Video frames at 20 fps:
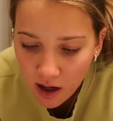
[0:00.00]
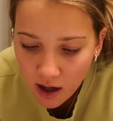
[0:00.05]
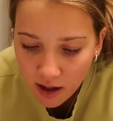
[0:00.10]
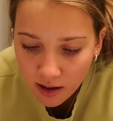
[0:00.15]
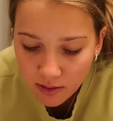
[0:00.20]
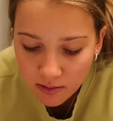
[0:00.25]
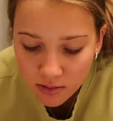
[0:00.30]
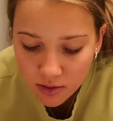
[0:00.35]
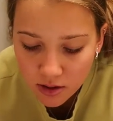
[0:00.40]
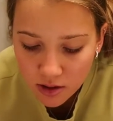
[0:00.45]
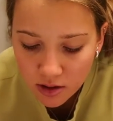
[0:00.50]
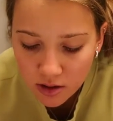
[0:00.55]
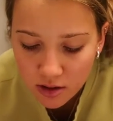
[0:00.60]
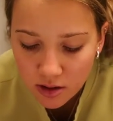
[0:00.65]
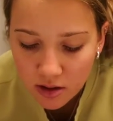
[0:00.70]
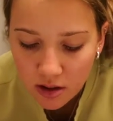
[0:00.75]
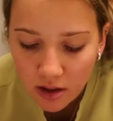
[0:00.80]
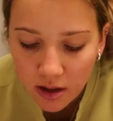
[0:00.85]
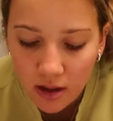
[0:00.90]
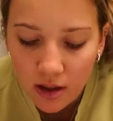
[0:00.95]
I'm
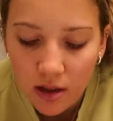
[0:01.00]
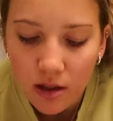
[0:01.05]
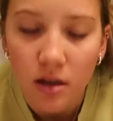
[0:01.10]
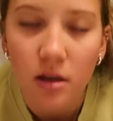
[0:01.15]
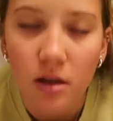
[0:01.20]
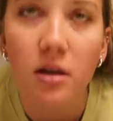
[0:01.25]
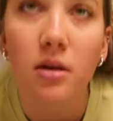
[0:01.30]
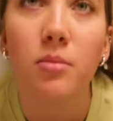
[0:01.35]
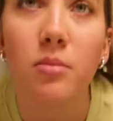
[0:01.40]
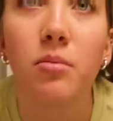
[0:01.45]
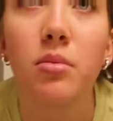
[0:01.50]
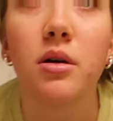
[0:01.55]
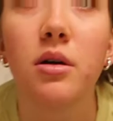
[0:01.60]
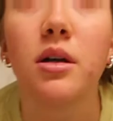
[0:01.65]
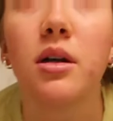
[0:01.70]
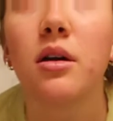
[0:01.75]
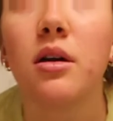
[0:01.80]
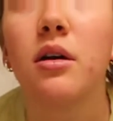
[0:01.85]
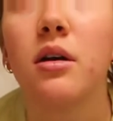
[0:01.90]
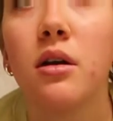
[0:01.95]
just like
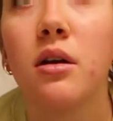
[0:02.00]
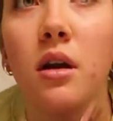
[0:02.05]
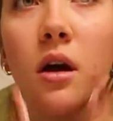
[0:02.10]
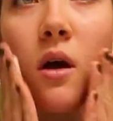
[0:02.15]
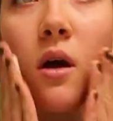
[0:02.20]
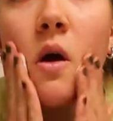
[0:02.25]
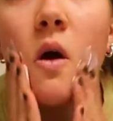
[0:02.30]
putting on